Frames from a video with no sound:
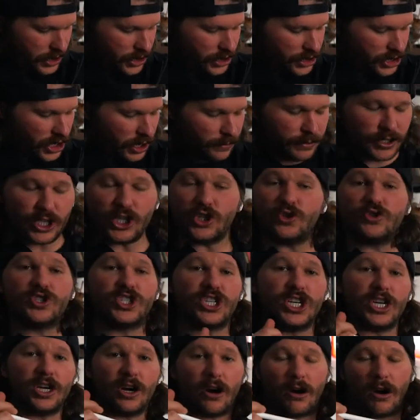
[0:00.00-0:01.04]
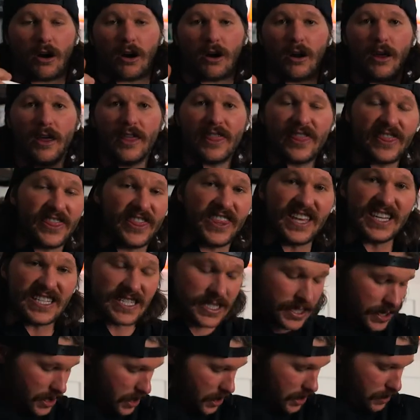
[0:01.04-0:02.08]
WGR,
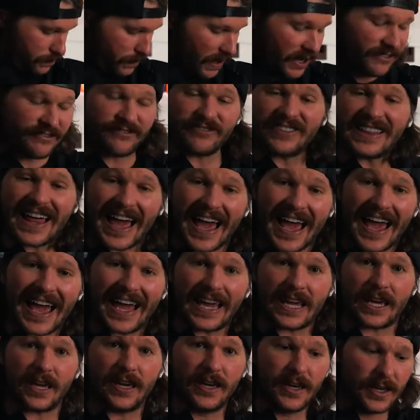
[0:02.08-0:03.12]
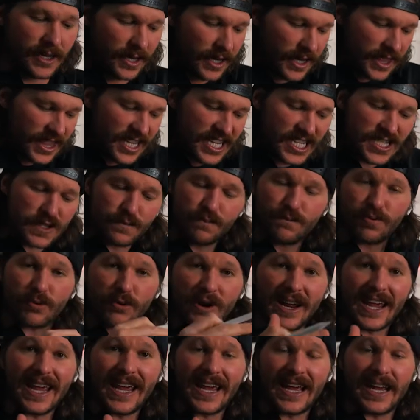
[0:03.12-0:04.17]
this is my flag. This
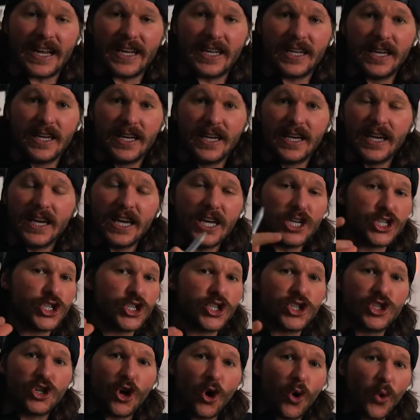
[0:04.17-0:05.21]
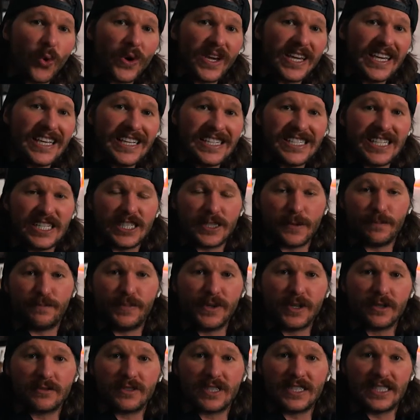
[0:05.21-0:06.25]
brand is so easy to
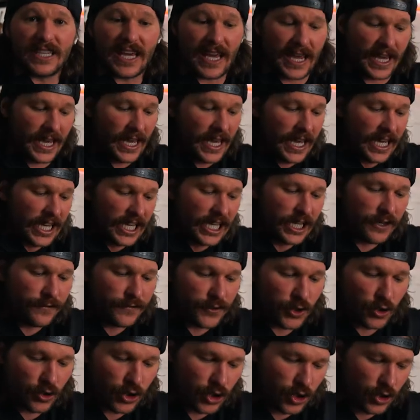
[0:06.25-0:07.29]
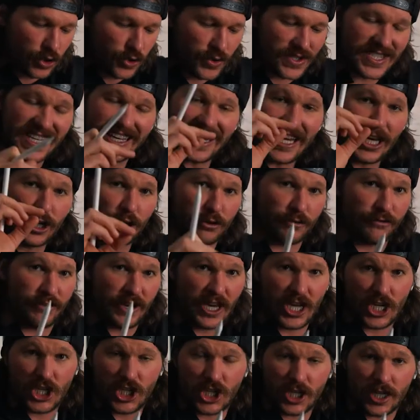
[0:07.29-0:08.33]
build today if you use
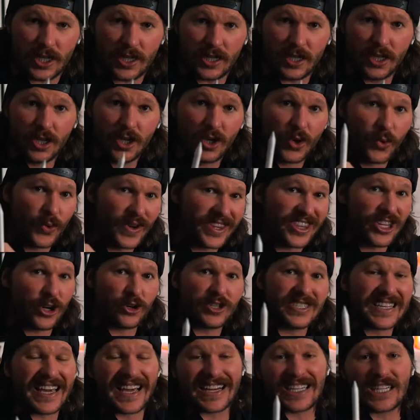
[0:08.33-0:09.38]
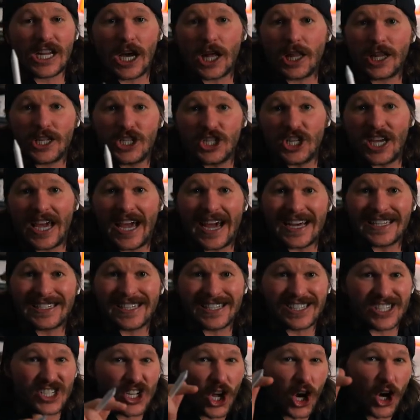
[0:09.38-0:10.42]
innovation with your technology
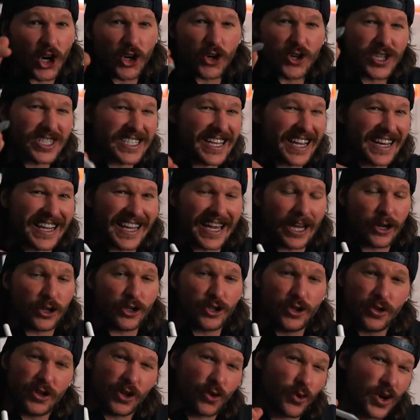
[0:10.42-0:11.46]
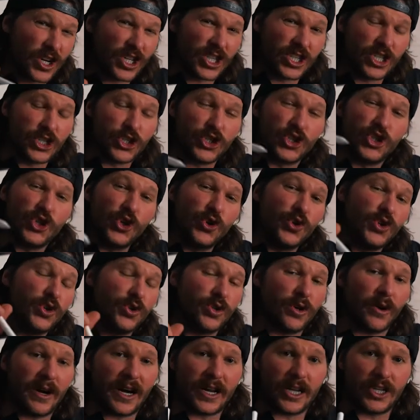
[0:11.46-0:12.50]
assets and understanding how to do it. The question is, do you
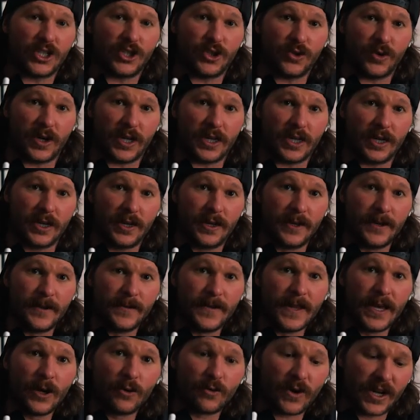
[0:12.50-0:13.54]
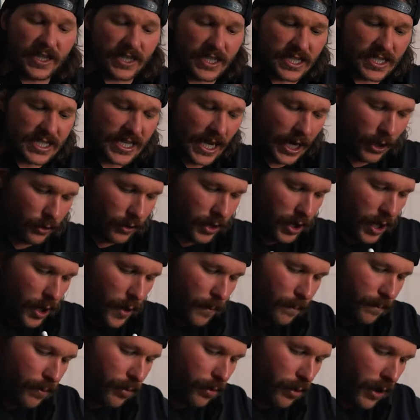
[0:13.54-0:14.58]
know how to do it? Write this down.
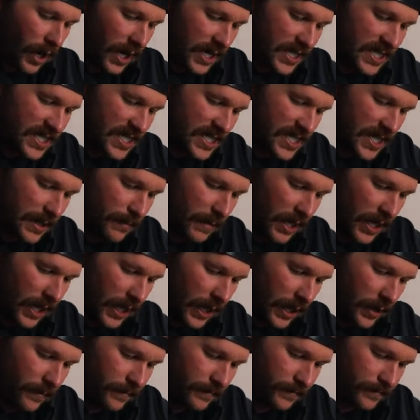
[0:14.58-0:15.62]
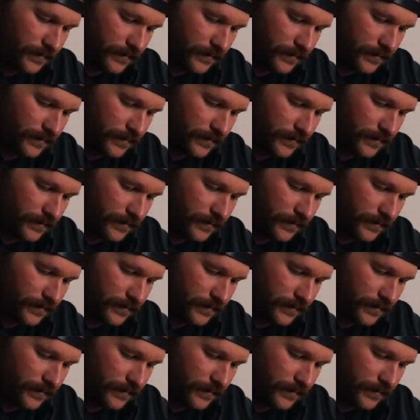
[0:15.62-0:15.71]
Proximity.